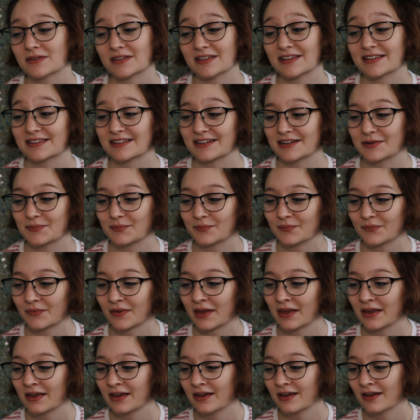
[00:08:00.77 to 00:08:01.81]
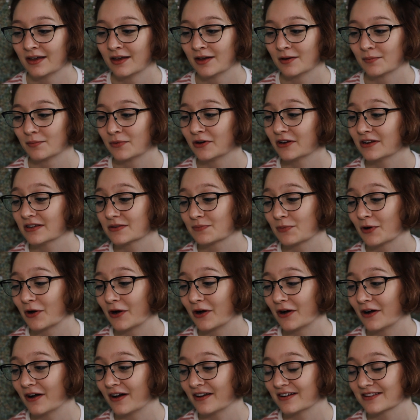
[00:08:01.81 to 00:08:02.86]
was listening, put his
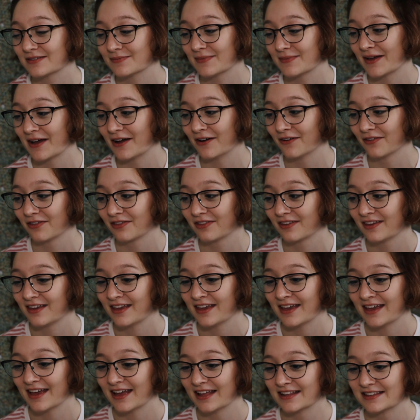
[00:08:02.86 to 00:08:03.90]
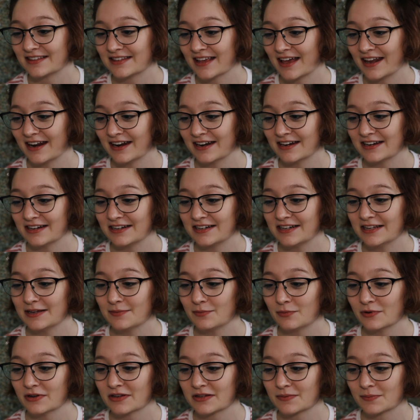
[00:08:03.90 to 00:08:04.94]
paw on his mouth, and said in a
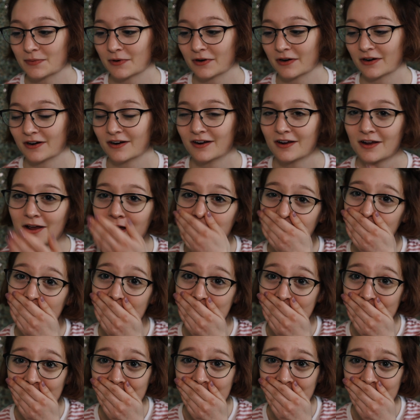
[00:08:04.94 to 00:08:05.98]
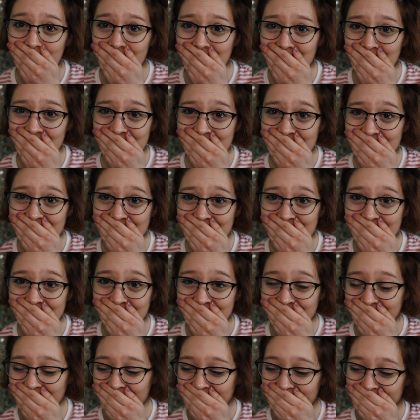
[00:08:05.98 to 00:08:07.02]
deep whisper, "Honey."
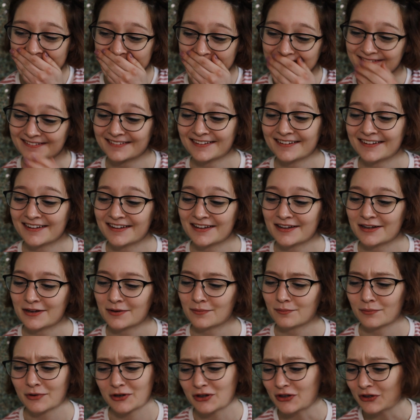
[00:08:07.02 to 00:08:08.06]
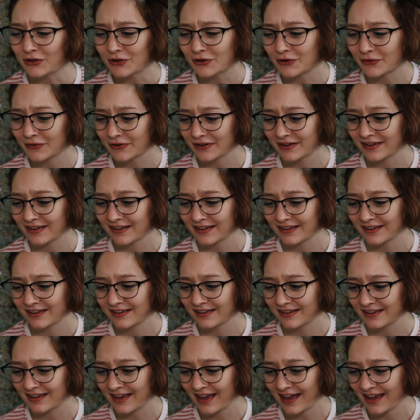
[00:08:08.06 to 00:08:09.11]
"But you don't
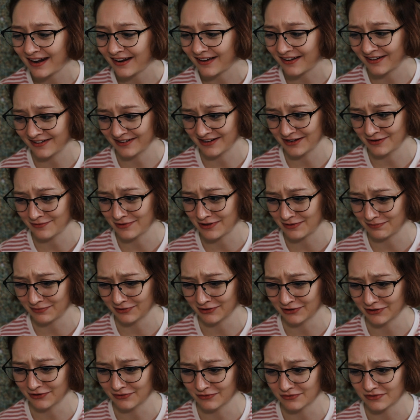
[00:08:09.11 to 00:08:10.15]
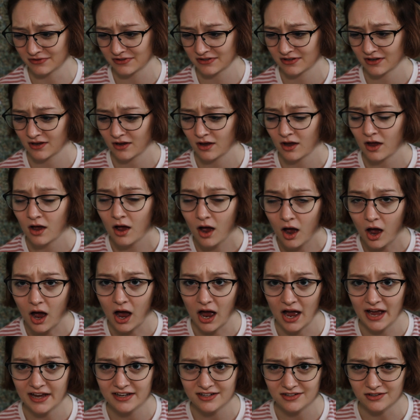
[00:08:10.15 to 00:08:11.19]
get honey with balloons."
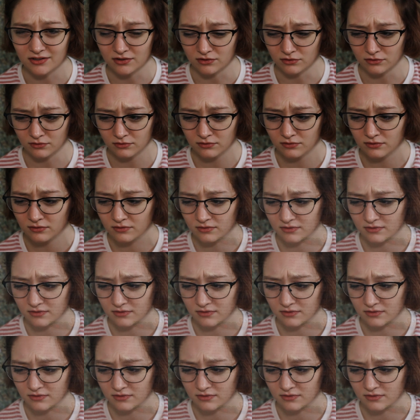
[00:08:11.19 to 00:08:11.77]
"I do,"